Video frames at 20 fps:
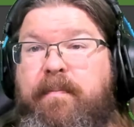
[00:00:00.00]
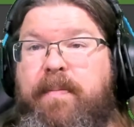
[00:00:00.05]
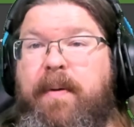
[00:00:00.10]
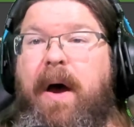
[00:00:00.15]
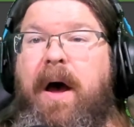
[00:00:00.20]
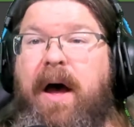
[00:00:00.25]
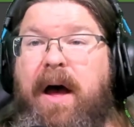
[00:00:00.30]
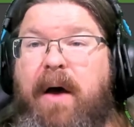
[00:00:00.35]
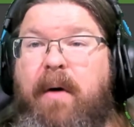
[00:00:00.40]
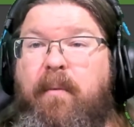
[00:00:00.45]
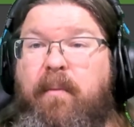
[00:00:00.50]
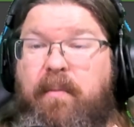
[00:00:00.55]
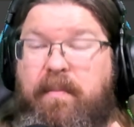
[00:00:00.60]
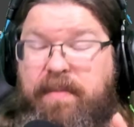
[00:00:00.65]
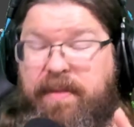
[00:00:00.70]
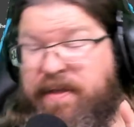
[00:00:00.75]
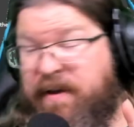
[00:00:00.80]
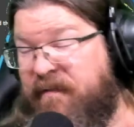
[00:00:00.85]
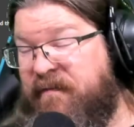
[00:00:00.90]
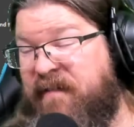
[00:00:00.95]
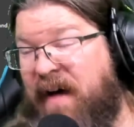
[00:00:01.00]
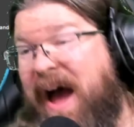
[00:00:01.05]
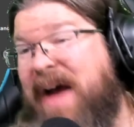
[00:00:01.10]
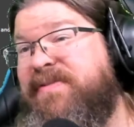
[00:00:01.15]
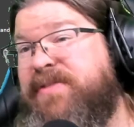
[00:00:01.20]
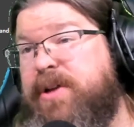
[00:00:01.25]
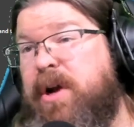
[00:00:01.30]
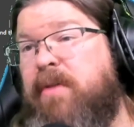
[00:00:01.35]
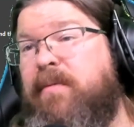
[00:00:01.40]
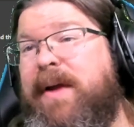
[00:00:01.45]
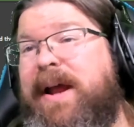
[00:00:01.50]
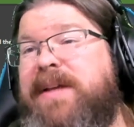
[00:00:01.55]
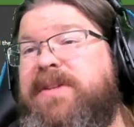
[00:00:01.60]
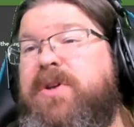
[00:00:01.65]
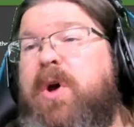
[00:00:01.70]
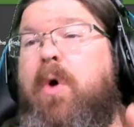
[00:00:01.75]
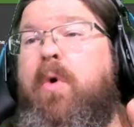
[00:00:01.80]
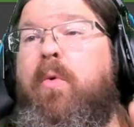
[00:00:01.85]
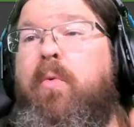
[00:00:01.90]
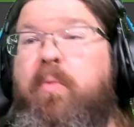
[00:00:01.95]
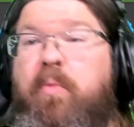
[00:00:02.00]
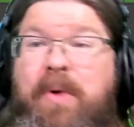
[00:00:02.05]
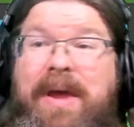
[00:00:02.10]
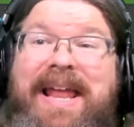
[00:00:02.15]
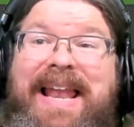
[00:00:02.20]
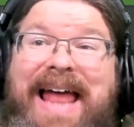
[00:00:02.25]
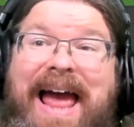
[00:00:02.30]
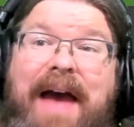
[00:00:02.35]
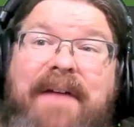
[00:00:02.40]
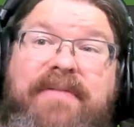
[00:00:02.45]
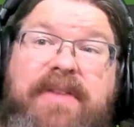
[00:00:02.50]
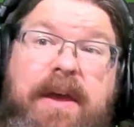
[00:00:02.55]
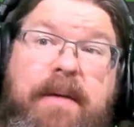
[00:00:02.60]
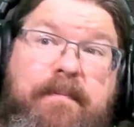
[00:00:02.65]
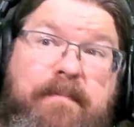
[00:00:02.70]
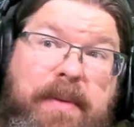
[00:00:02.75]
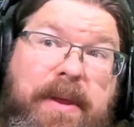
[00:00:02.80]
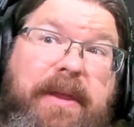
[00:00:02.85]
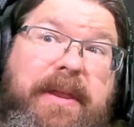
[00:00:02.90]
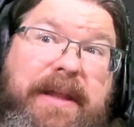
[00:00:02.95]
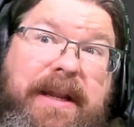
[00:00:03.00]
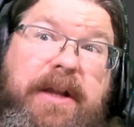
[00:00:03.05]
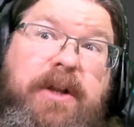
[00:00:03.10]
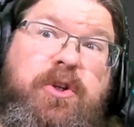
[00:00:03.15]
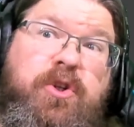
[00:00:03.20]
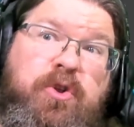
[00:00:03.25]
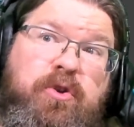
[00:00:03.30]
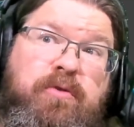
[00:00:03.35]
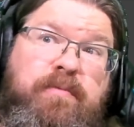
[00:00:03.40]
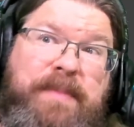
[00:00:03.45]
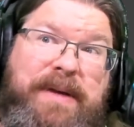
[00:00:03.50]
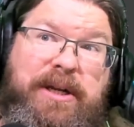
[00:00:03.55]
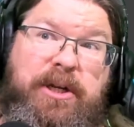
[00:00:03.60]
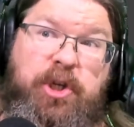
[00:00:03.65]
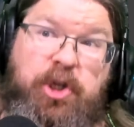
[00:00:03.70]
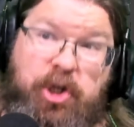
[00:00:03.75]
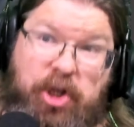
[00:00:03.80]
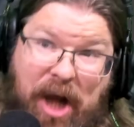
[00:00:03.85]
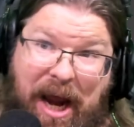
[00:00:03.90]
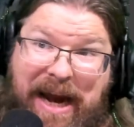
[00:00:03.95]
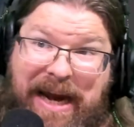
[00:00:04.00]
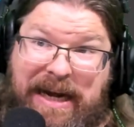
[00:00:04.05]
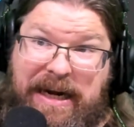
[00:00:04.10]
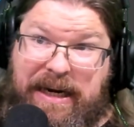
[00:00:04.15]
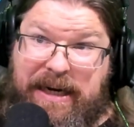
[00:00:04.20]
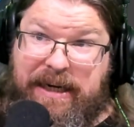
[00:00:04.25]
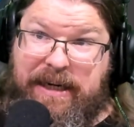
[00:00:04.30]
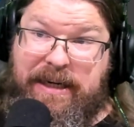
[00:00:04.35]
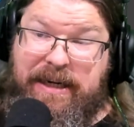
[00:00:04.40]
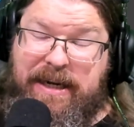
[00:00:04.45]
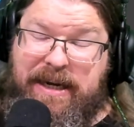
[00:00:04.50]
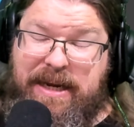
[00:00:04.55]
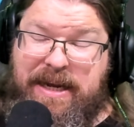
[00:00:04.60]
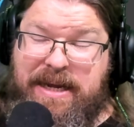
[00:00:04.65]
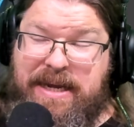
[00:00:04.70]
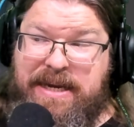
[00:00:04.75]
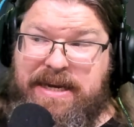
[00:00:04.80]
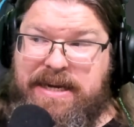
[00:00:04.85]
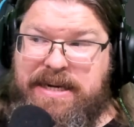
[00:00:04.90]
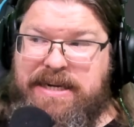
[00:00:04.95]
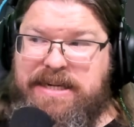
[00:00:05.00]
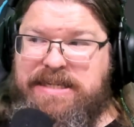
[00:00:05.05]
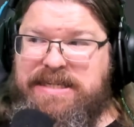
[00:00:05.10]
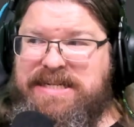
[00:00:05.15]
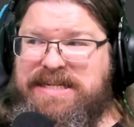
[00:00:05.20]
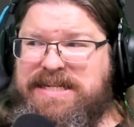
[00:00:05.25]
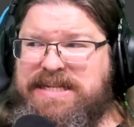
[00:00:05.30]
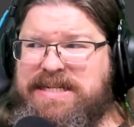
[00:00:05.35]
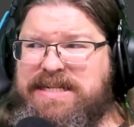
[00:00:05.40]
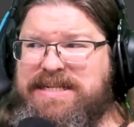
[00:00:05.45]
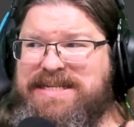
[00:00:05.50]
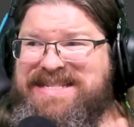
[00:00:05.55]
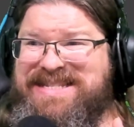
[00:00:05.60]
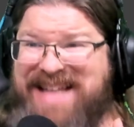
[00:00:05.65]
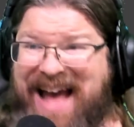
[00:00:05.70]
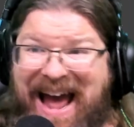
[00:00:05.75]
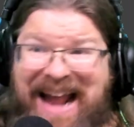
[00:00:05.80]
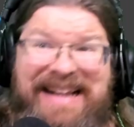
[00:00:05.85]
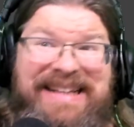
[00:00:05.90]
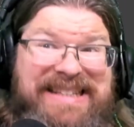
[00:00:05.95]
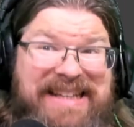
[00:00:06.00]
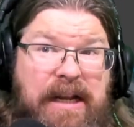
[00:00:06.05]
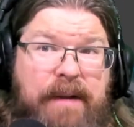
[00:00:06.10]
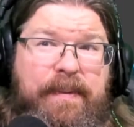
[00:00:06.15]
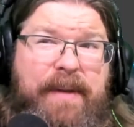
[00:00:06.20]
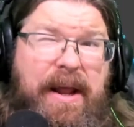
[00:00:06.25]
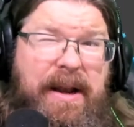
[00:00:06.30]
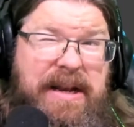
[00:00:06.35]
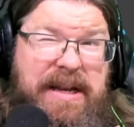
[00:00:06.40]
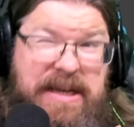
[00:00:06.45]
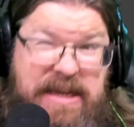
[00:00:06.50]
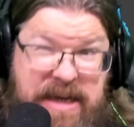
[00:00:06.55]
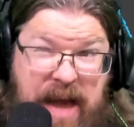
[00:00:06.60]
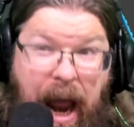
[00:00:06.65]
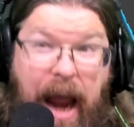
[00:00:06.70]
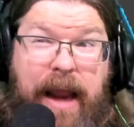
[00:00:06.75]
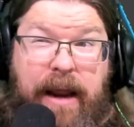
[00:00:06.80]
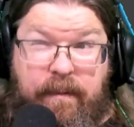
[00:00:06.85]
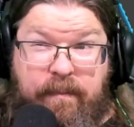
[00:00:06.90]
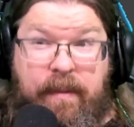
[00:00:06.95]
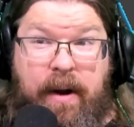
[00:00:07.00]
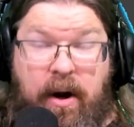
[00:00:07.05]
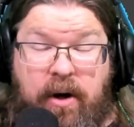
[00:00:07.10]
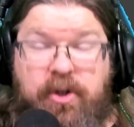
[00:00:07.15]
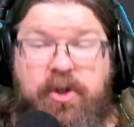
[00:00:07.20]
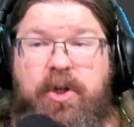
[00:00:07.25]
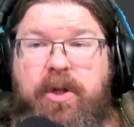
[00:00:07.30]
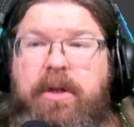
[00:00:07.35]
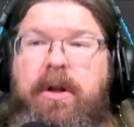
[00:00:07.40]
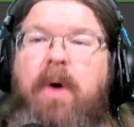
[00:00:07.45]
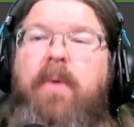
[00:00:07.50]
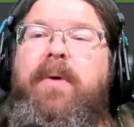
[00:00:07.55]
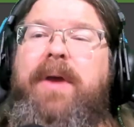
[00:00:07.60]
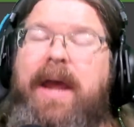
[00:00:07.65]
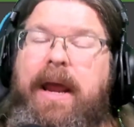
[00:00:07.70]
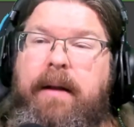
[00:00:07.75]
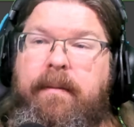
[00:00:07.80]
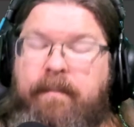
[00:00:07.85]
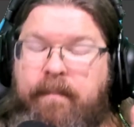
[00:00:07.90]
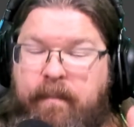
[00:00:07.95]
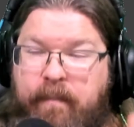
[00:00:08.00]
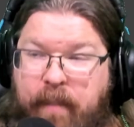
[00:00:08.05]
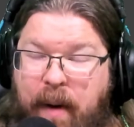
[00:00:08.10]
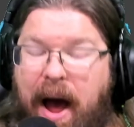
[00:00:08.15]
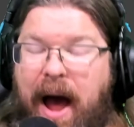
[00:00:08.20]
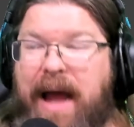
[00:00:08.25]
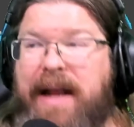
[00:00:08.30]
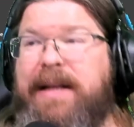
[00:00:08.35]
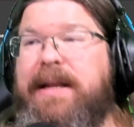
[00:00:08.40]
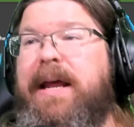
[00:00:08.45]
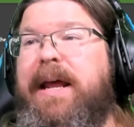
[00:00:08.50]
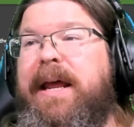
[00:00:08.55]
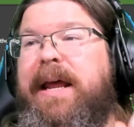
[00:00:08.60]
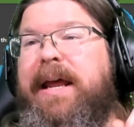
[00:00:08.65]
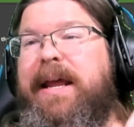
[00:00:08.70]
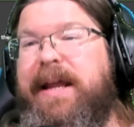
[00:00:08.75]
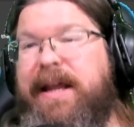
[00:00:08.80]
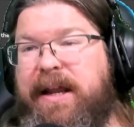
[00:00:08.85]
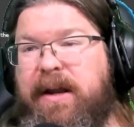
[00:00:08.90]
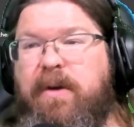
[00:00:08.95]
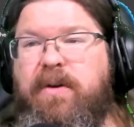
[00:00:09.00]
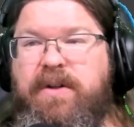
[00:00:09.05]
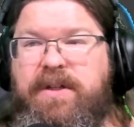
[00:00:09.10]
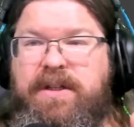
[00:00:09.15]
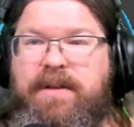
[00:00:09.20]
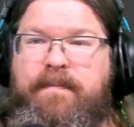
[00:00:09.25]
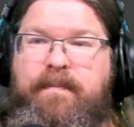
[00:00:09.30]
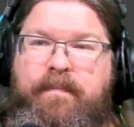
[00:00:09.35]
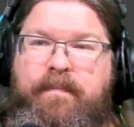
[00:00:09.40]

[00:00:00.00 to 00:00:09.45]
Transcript: the 5-star raids will have the ability to be shiny. That is going to be a nightmare to locate. But here's the